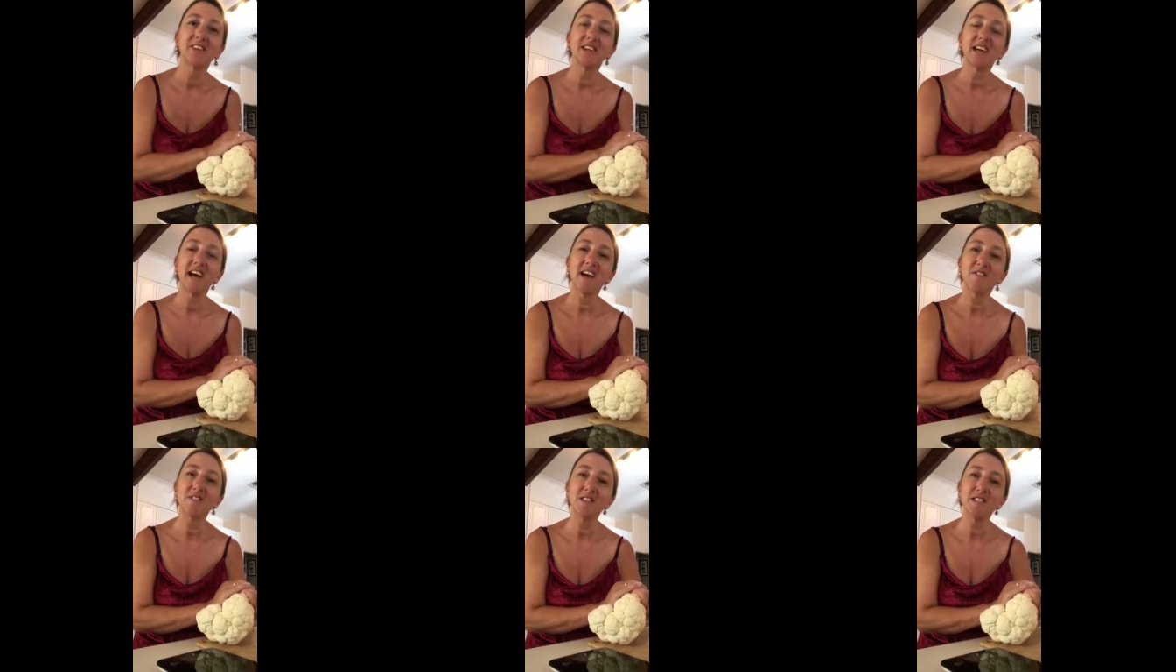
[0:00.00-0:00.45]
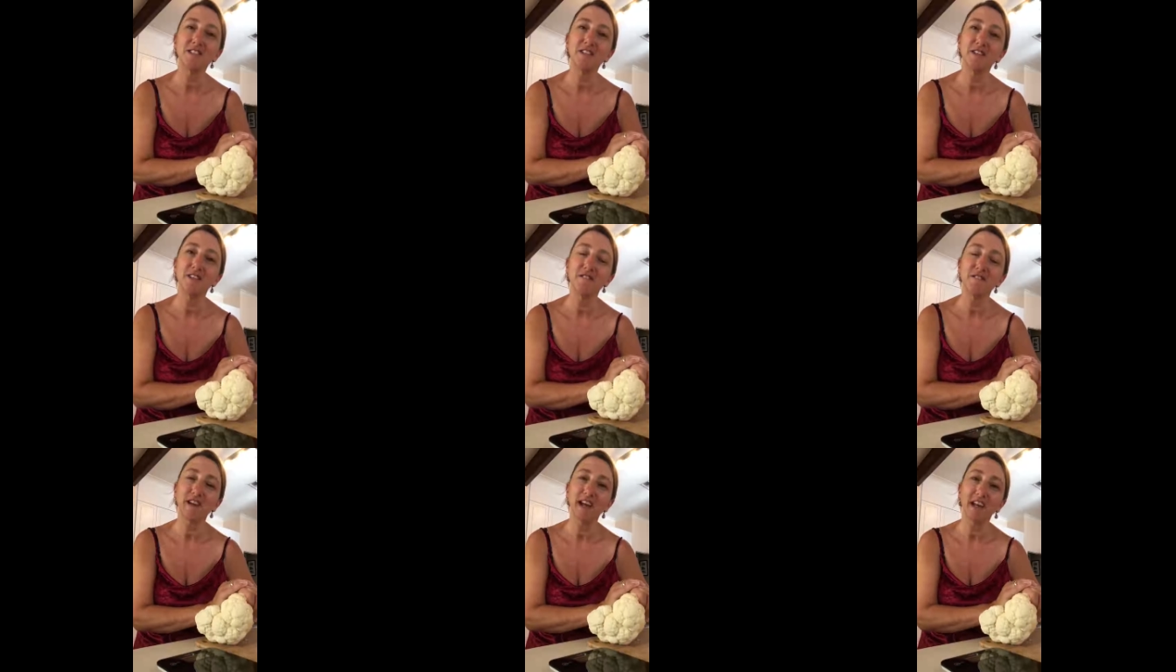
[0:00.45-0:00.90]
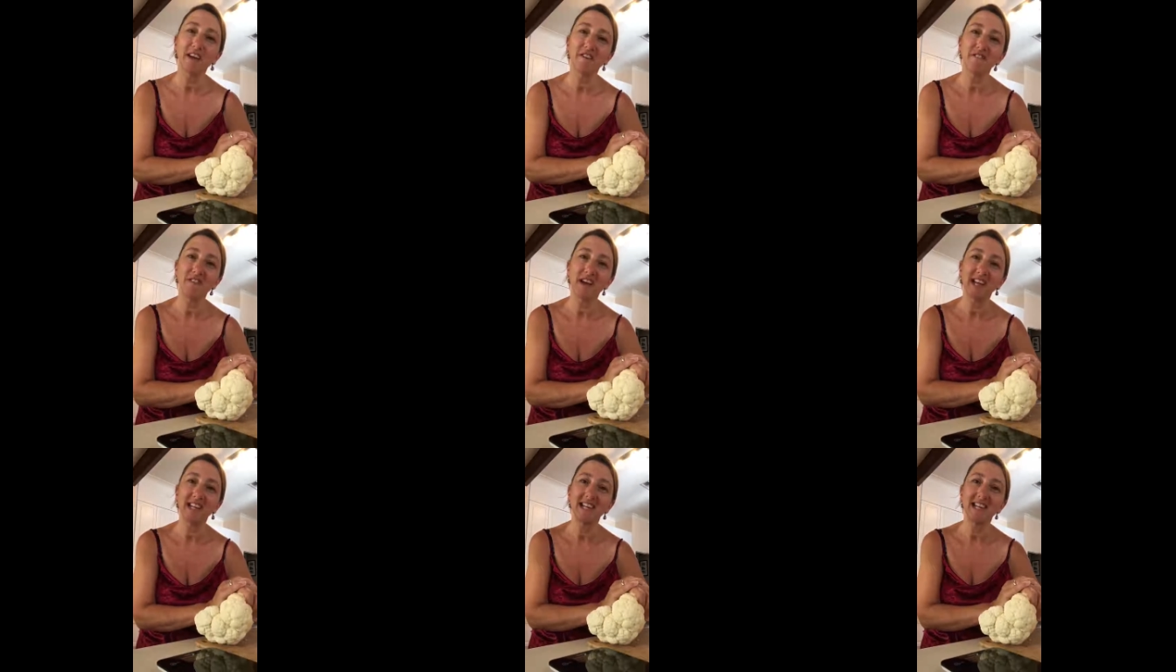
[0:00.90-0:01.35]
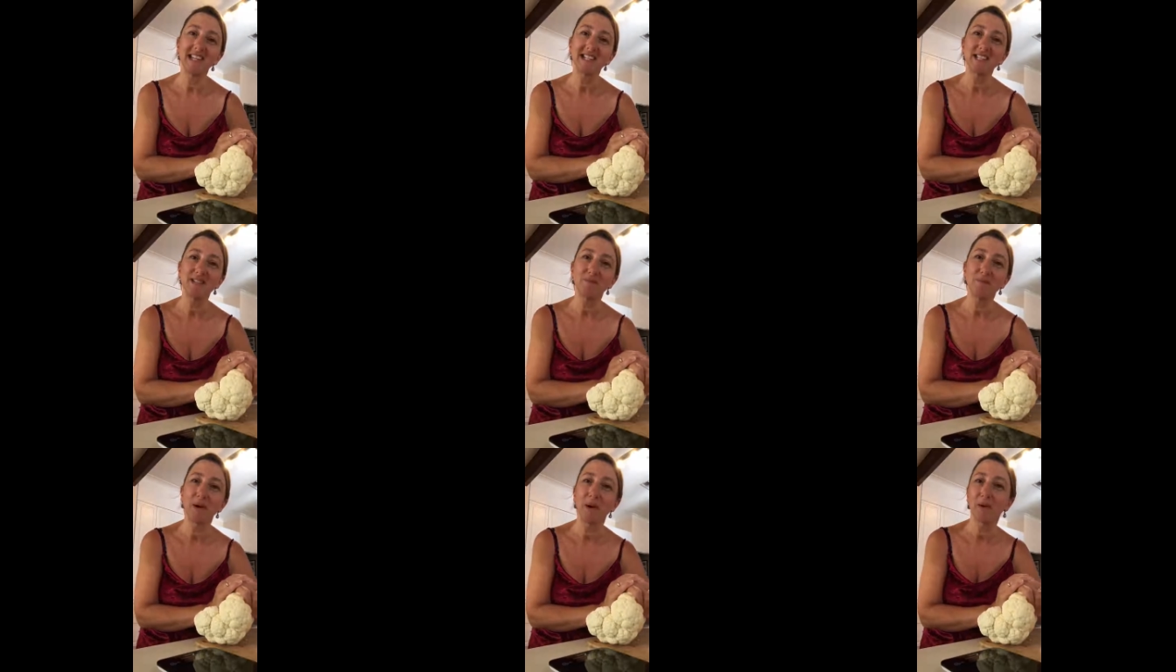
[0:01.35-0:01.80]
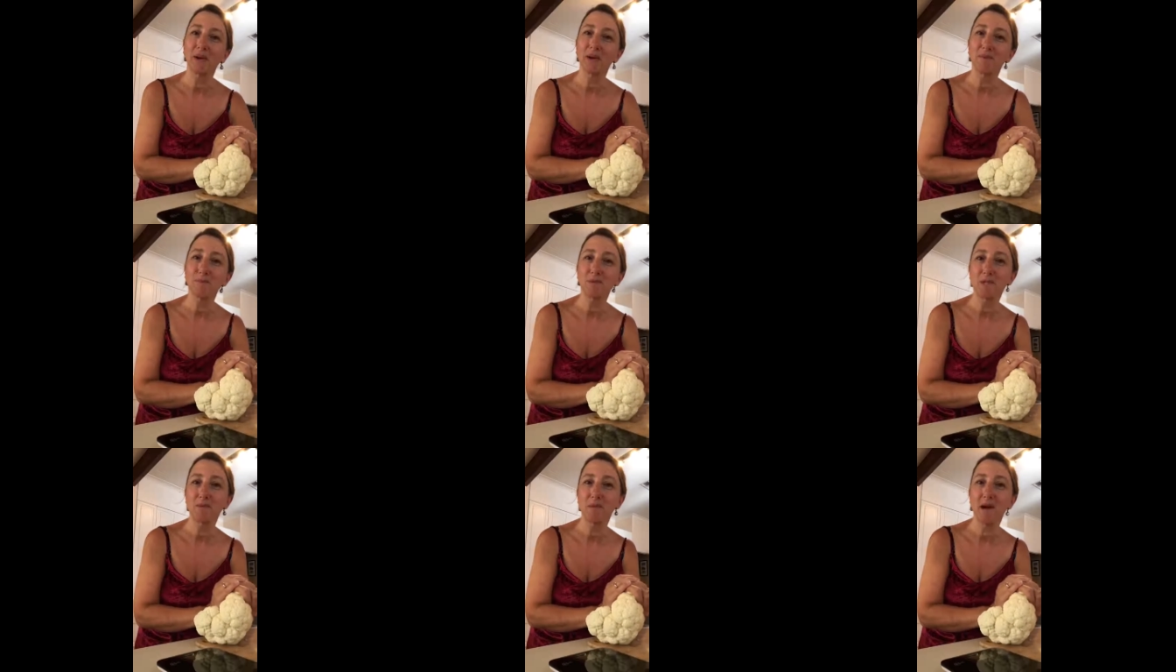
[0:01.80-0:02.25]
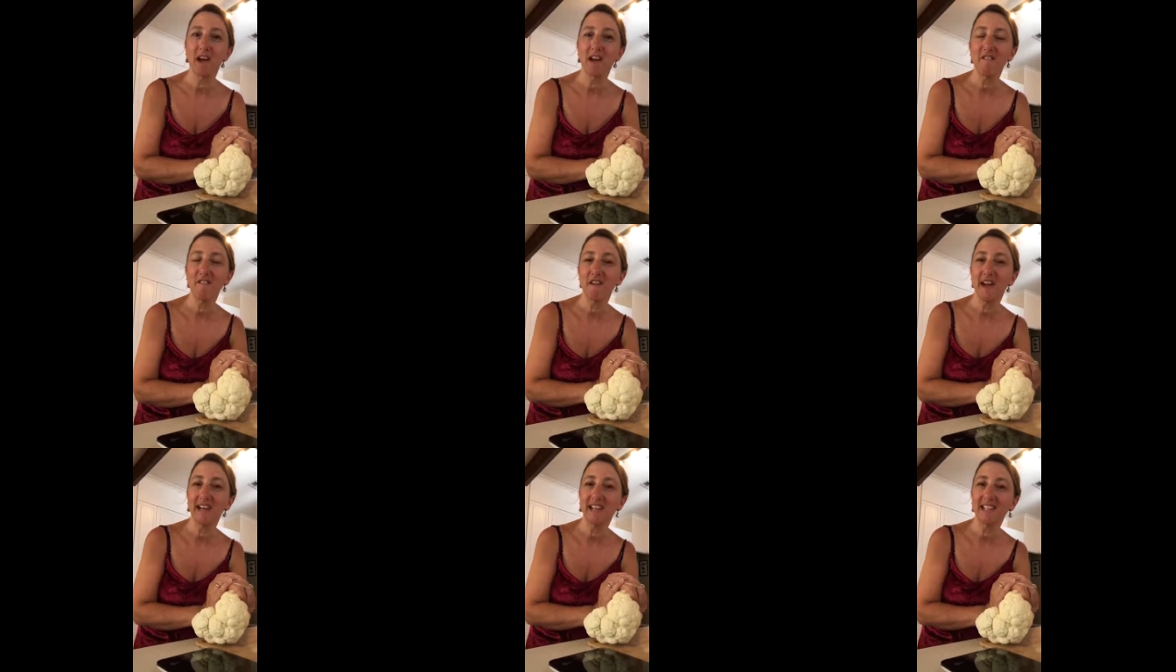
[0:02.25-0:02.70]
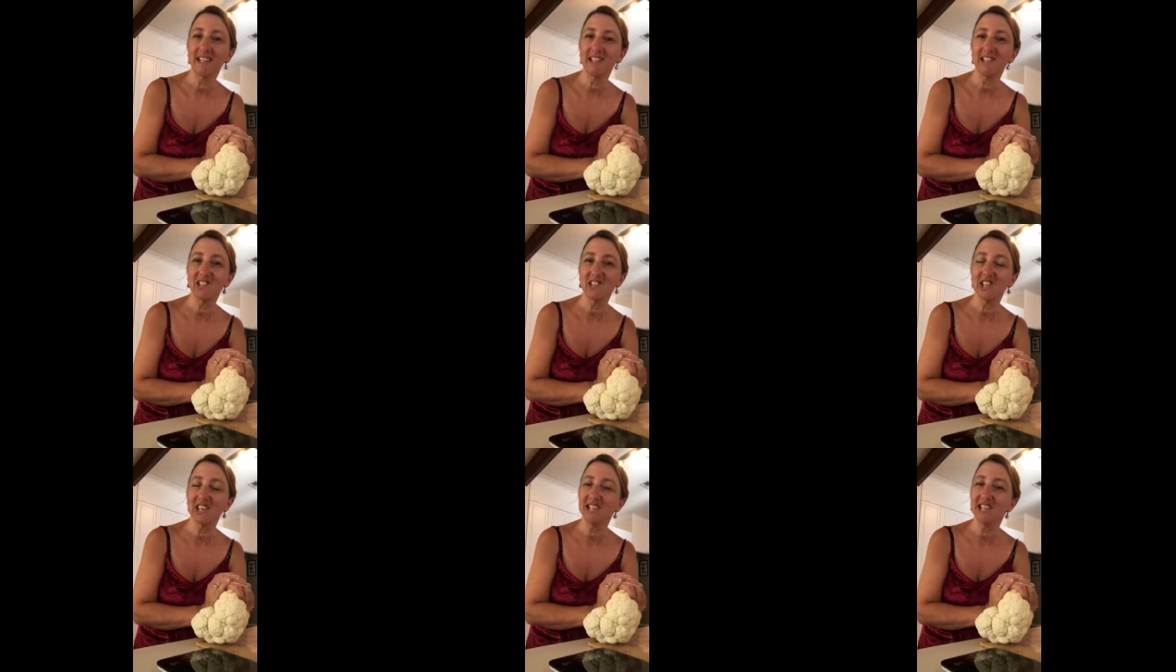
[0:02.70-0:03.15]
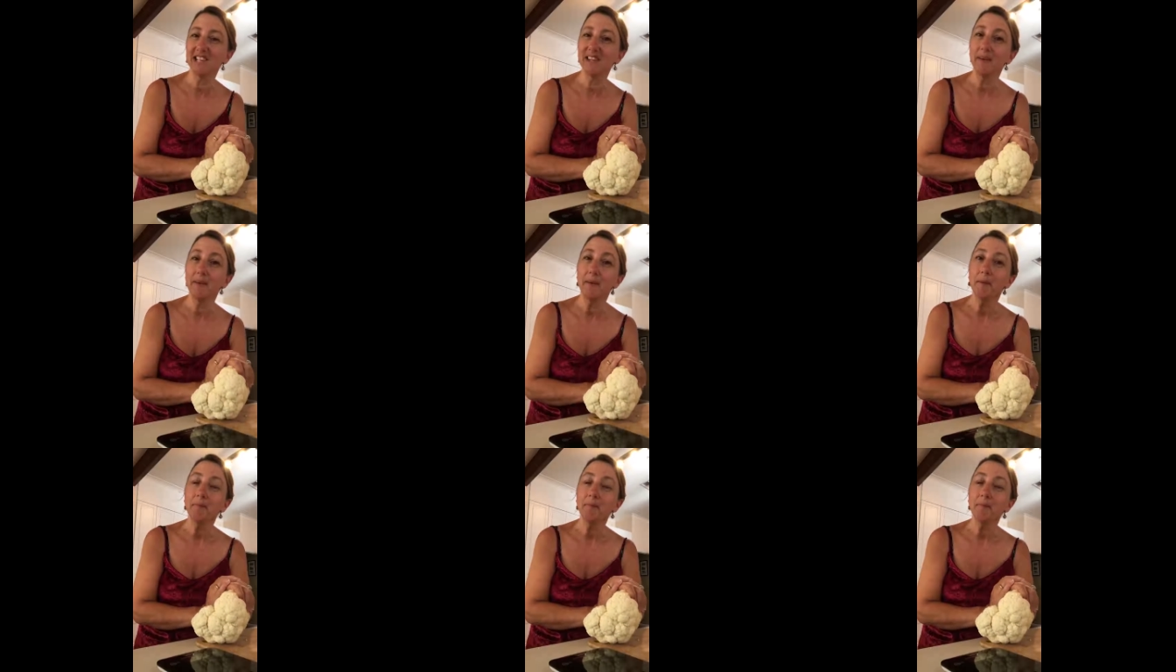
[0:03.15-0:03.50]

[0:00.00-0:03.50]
Good afternoon, fellow fatties, and welcome to my Phatt kitchen.